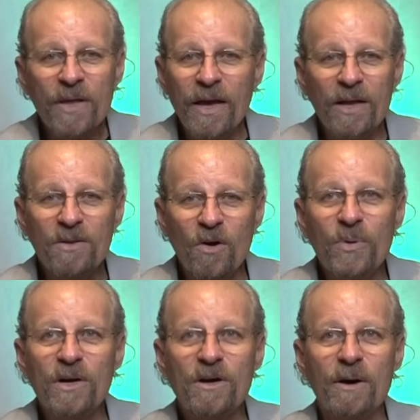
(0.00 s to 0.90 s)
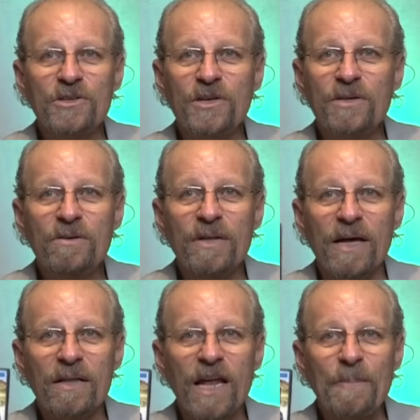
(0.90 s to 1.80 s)
and we encourage you to do that.
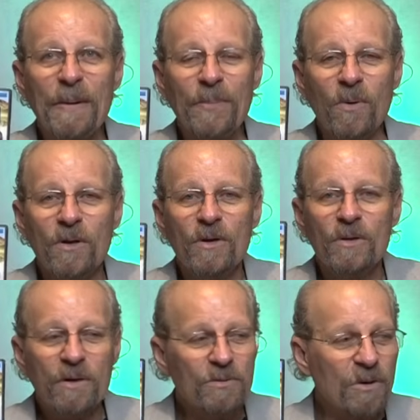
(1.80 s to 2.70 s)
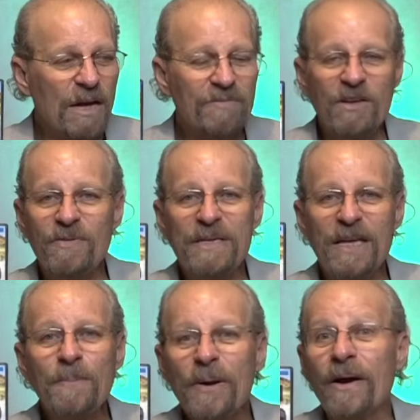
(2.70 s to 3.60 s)
A lot of people don't have
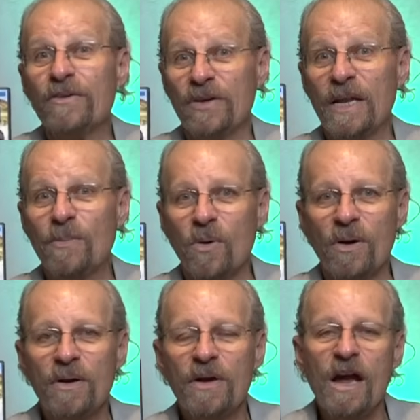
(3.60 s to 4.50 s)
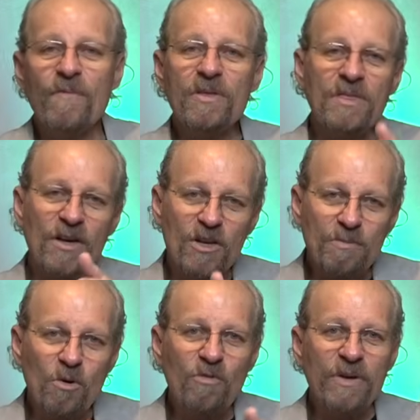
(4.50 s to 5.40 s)
DVD players anymore. Everything is
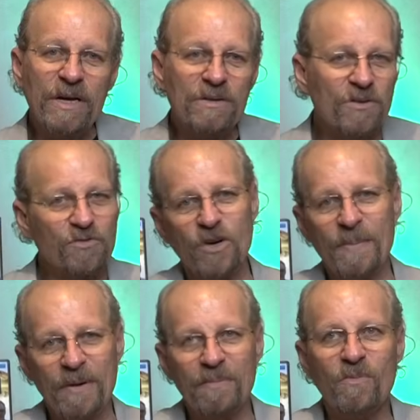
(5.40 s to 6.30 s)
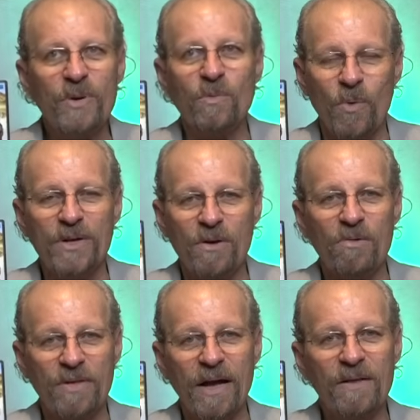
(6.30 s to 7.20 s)
moving into streaming. We know
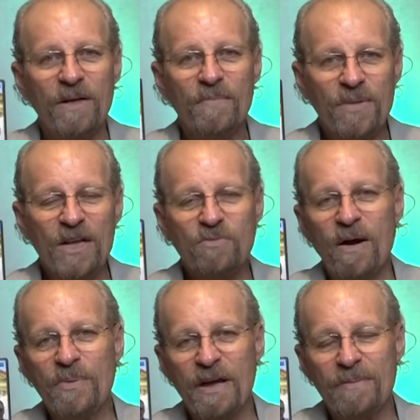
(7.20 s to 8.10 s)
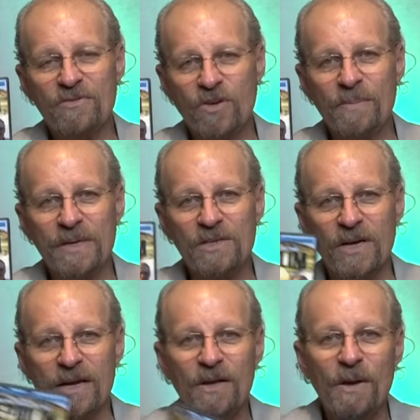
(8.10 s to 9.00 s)
that. That's why we have a streaming
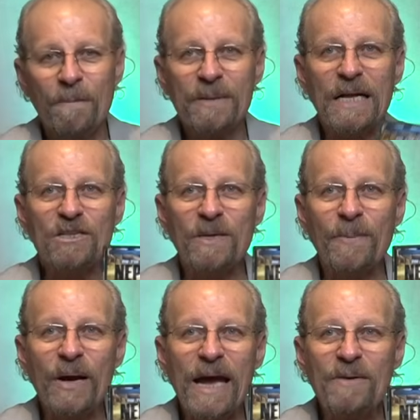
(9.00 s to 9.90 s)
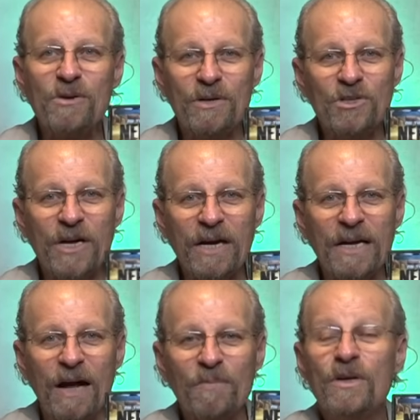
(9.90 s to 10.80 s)
site. But that's number 8. You can check it
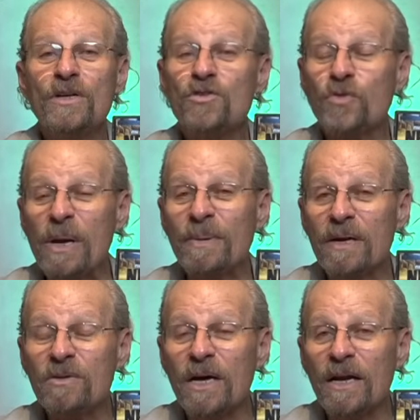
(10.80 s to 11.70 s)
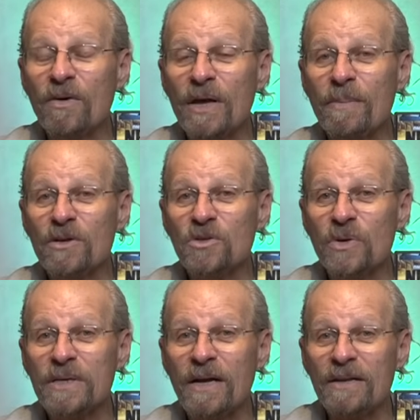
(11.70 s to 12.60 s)
out,
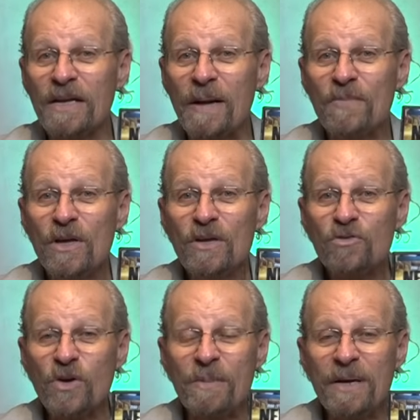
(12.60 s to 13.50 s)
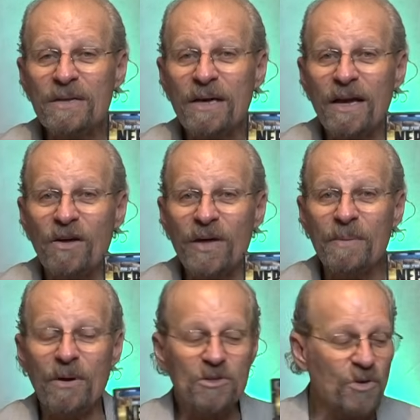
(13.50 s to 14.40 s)
streaming.lamarzulli.net.
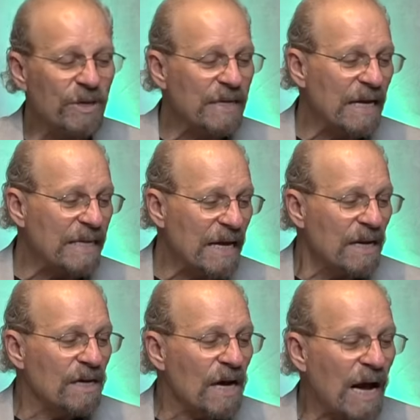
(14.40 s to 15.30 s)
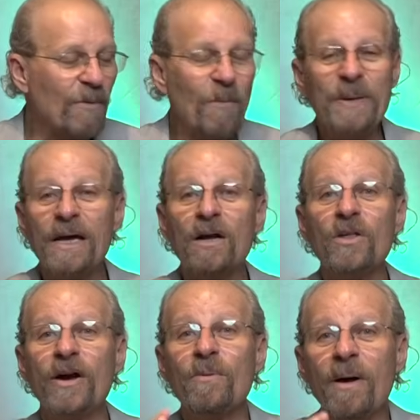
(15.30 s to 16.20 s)
Streaming.lamarzulli.net. I will be at
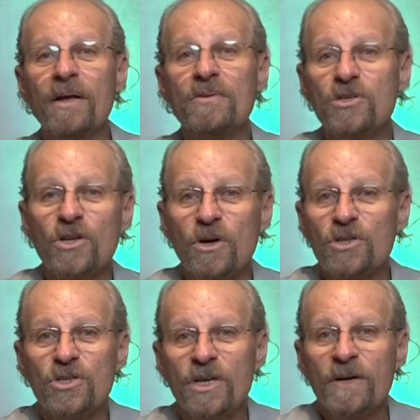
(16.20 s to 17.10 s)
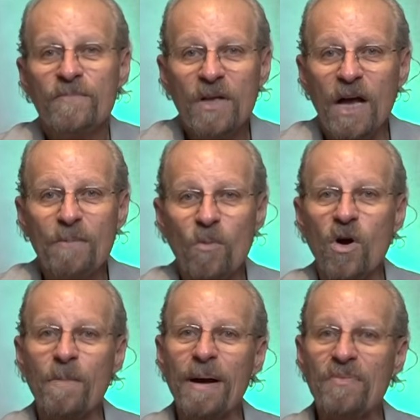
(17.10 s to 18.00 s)
Claremont Church.
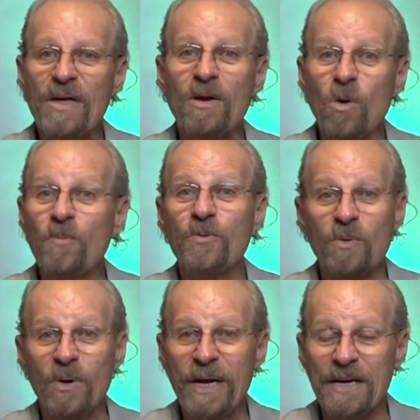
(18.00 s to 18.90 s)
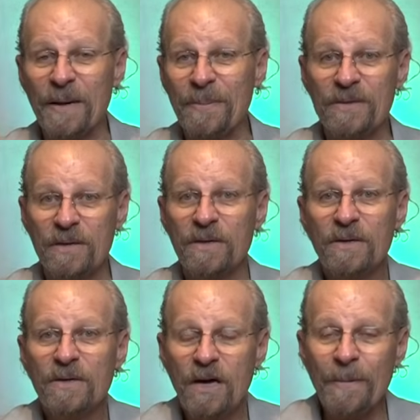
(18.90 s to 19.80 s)
More about that. Hopefully we'll get it up on
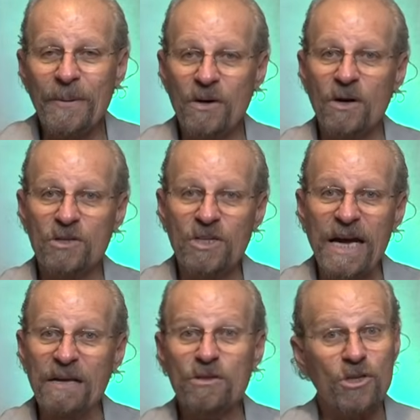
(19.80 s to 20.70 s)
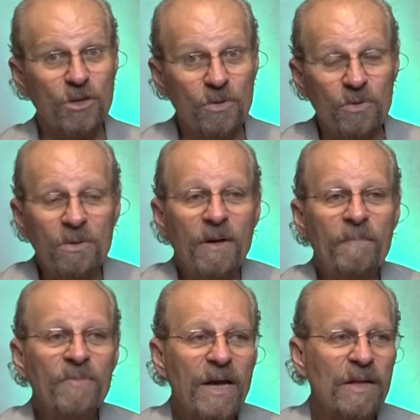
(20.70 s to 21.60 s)
our site soon.
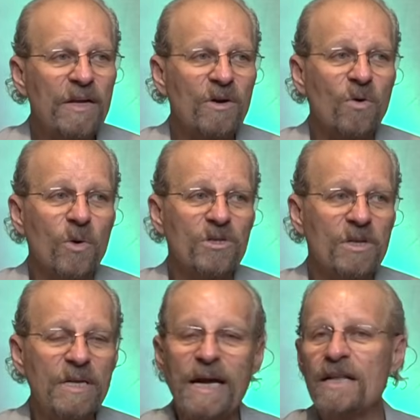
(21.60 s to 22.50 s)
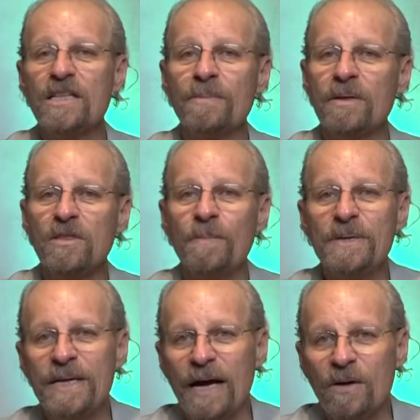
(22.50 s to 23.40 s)
And then, of course, at the end of the month, I'll be
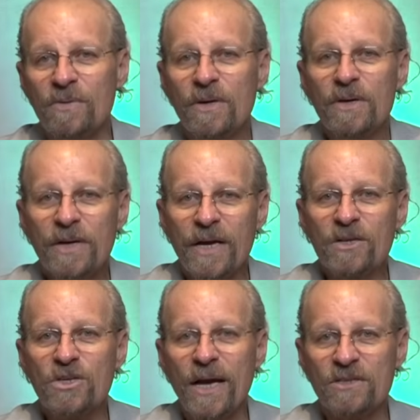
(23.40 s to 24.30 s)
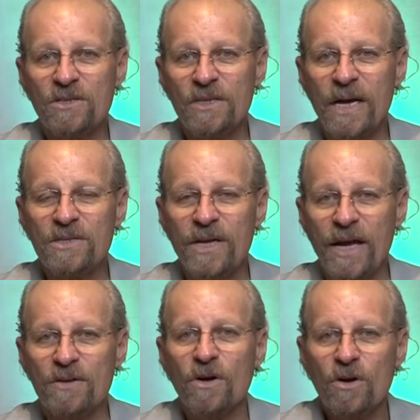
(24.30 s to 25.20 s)
down in Texas at
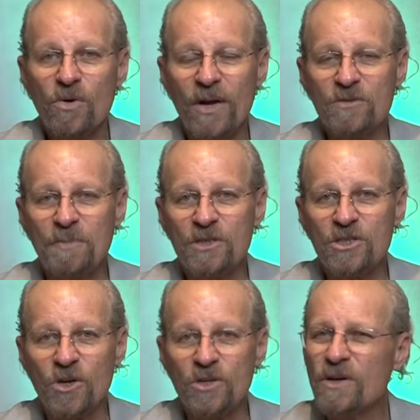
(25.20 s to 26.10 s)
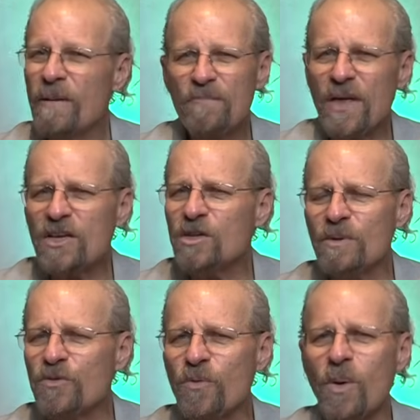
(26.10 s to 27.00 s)
Dan Cressman's church. Thanks so
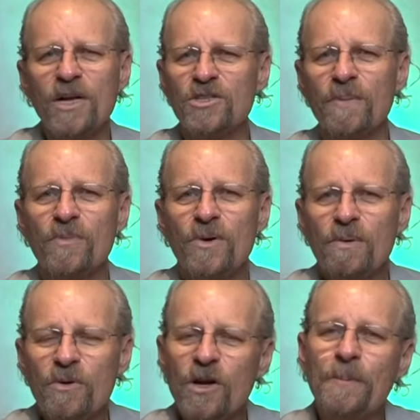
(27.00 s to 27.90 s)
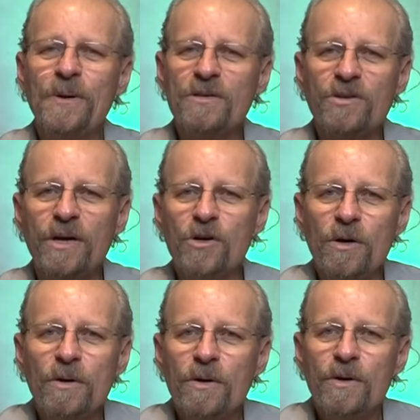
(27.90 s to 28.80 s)
much for watching. Really appreciate
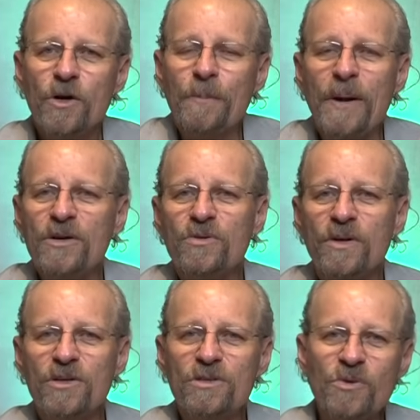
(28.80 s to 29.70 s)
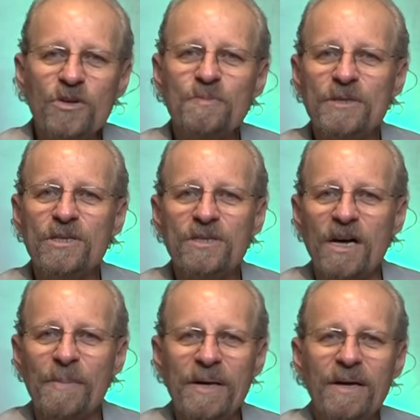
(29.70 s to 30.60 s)
your patronage. Christmas is
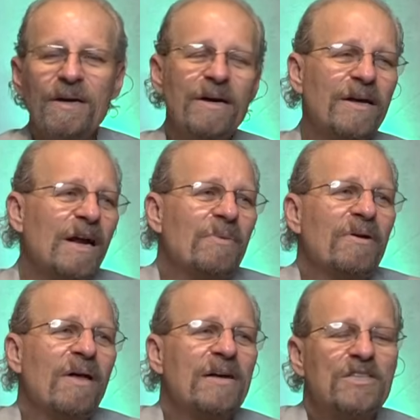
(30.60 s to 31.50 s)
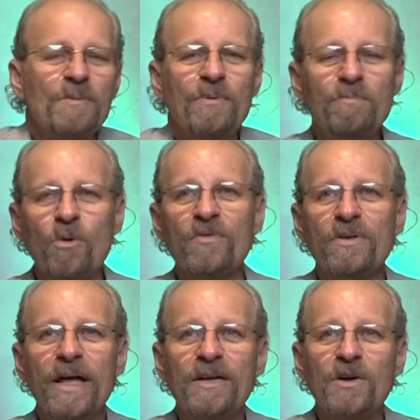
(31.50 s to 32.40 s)
coming, and I realize he more than
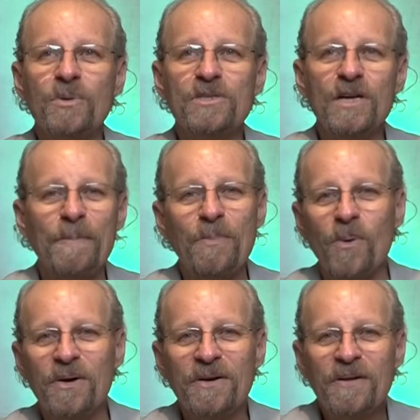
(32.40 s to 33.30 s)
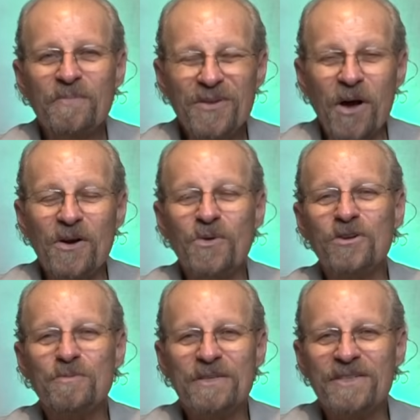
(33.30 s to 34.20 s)
likely was not born on
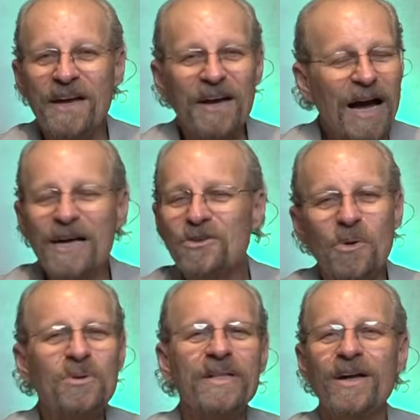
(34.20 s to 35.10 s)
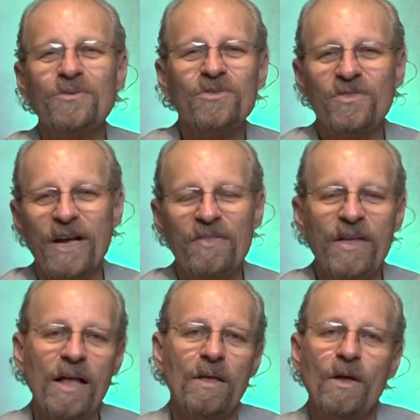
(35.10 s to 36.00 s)
Christmas Day. I totally understand
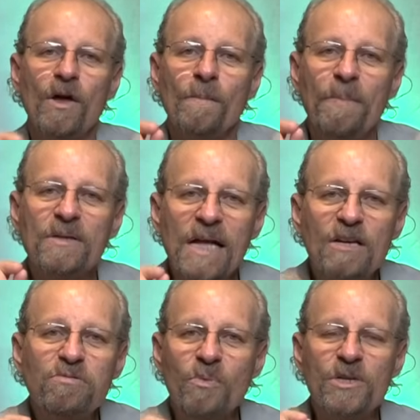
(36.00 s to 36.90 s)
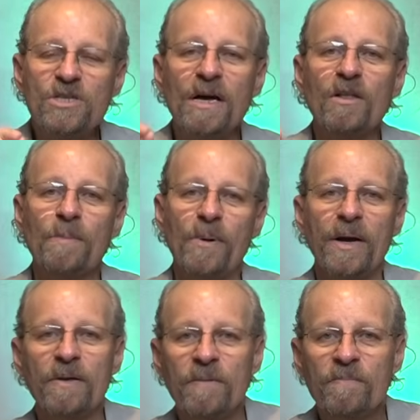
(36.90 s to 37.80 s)
that. But that's what we celebrate.